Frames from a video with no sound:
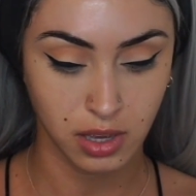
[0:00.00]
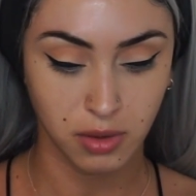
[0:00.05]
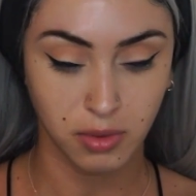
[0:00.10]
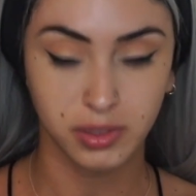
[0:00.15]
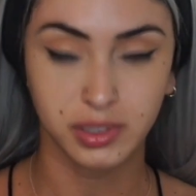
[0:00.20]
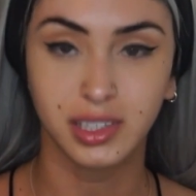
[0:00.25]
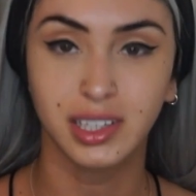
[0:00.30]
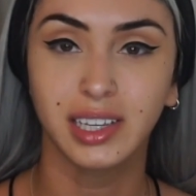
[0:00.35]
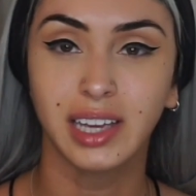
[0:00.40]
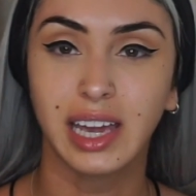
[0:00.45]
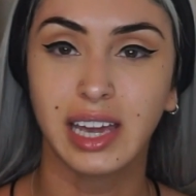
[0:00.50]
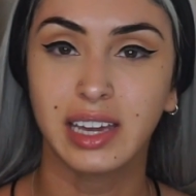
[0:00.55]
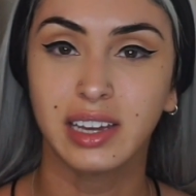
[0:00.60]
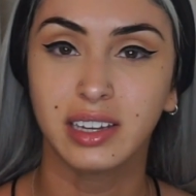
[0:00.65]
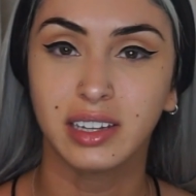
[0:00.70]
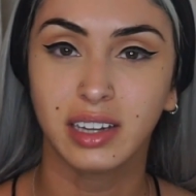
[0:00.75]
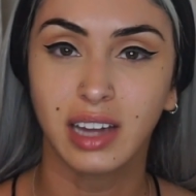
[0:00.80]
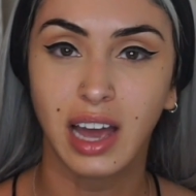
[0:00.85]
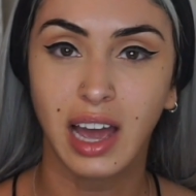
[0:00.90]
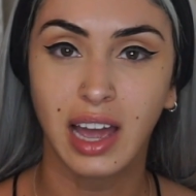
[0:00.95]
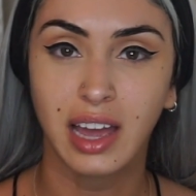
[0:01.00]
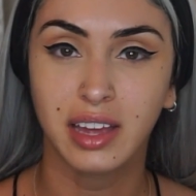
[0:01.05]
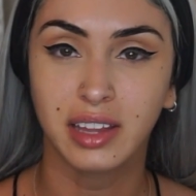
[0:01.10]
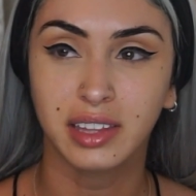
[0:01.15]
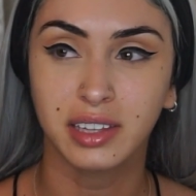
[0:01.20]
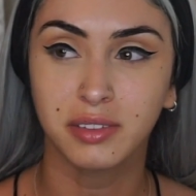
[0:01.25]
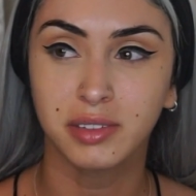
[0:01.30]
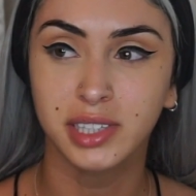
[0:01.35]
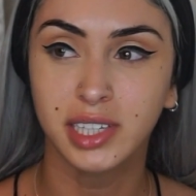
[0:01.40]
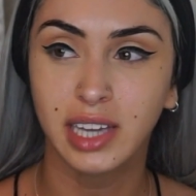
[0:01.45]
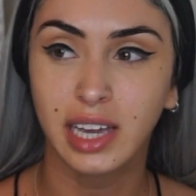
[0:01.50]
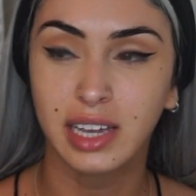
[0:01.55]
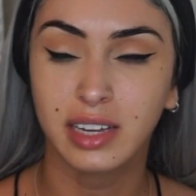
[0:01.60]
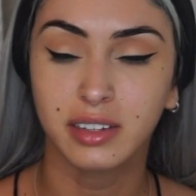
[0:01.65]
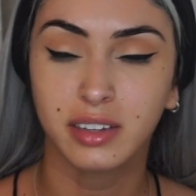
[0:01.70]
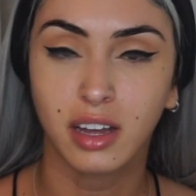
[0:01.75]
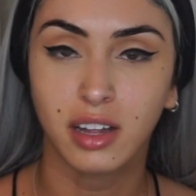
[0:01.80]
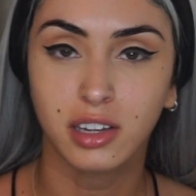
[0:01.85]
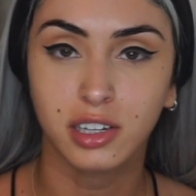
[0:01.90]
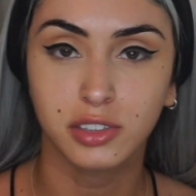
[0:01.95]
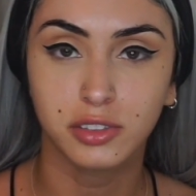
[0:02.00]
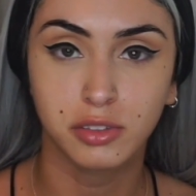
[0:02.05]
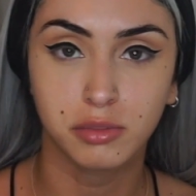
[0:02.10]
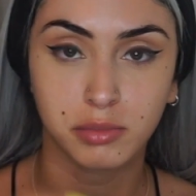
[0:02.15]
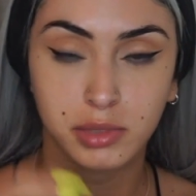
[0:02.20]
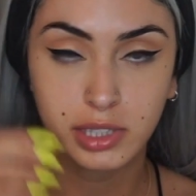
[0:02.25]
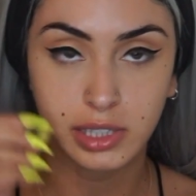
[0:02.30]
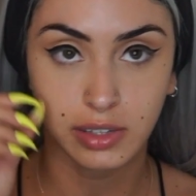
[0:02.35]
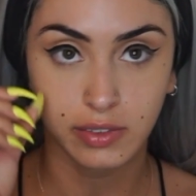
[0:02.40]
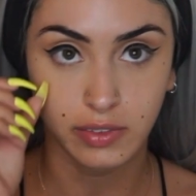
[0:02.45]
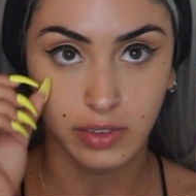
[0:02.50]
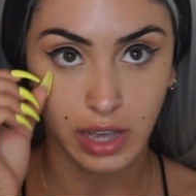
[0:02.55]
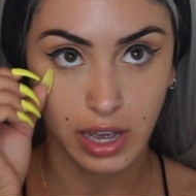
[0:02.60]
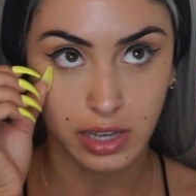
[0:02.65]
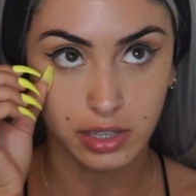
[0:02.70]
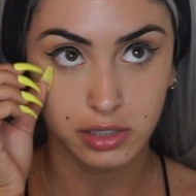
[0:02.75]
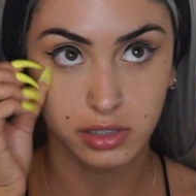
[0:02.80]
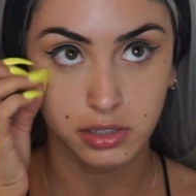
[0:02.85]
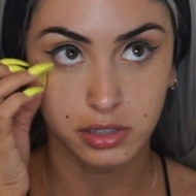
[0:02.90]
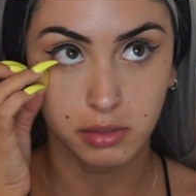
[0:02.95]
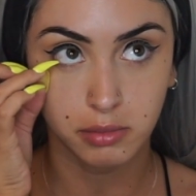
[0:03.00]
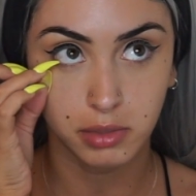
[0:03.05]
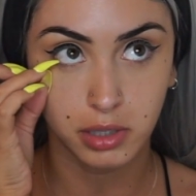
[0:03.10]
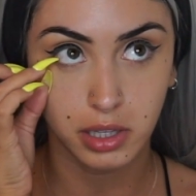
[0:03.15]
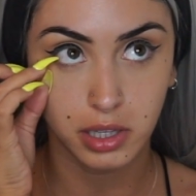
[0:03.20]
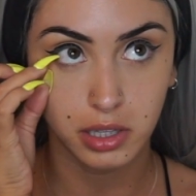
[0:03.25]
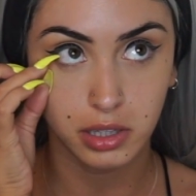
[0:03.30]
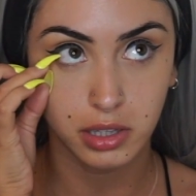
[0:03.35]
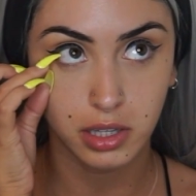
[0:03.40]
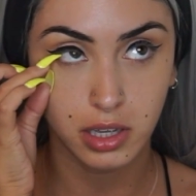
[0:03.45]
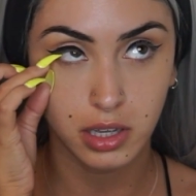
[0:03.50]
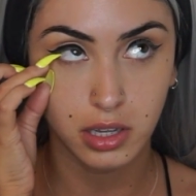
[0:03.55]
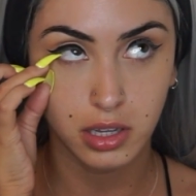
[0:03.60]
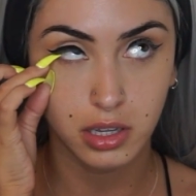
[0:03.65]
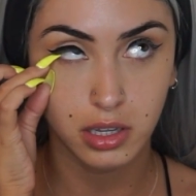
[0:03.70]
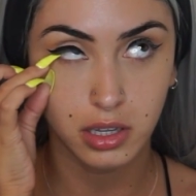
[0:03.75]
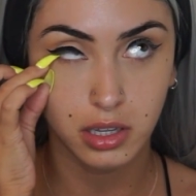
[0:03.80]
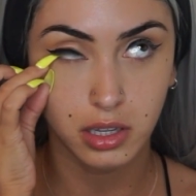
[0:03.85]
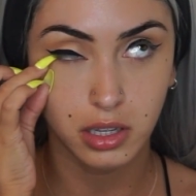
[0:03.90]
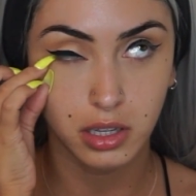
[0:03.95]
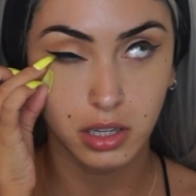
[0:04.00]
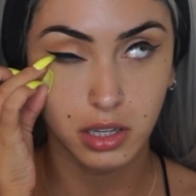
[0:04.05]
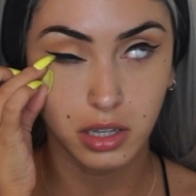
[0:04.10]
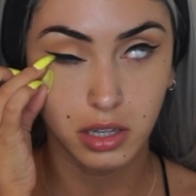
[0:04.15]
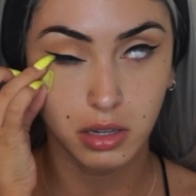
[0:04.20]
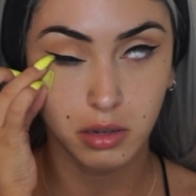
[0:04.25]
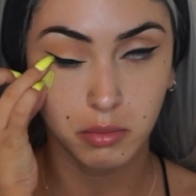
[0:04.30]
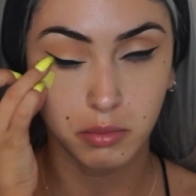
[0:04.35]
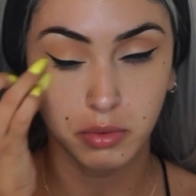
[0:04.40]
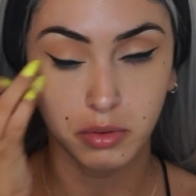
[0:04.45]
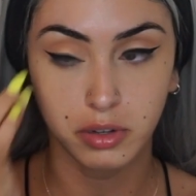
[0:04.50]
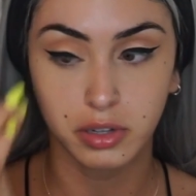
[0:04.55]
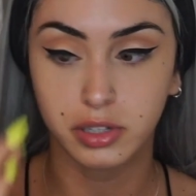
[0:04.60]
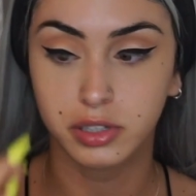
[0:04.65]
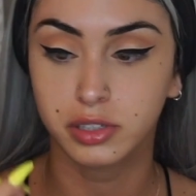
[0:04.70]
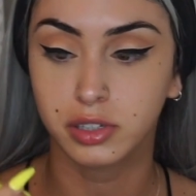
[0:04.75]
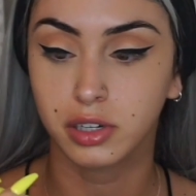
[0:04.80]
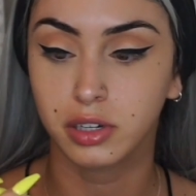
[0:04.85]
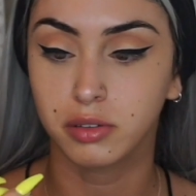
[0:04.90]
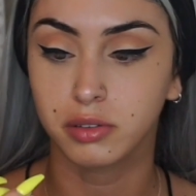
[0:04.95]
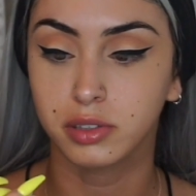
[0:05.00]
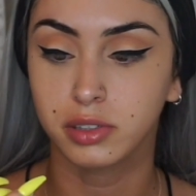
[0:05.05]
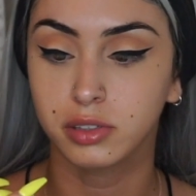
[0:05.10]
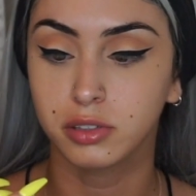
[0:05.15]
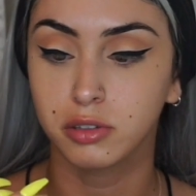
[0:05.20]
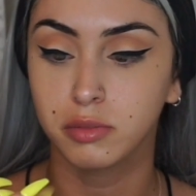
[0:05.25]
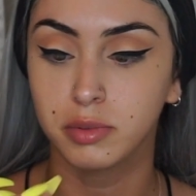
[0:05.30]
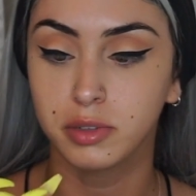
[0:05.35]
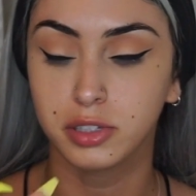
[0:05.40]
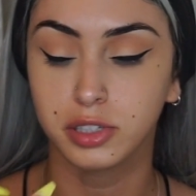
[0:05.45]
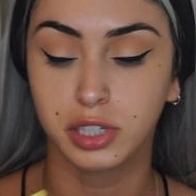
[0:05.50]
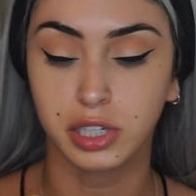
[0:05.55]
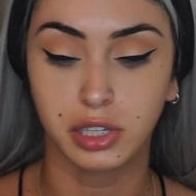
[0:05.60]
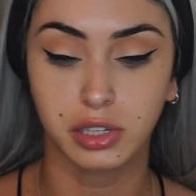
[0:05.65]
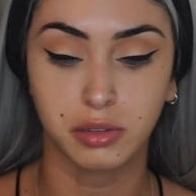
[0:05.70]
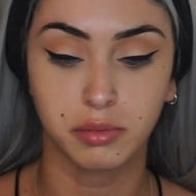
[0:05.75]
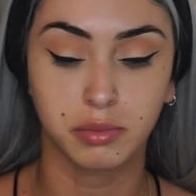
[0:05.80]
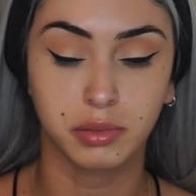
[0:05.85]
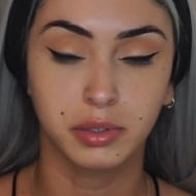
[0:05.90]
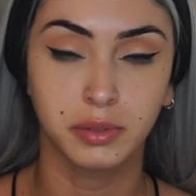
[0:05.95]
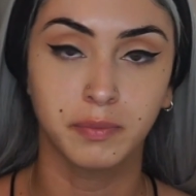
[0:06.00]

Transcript: was it like I think it was like $8 from CVS or something like that. I'm pretty sure it was super cheap.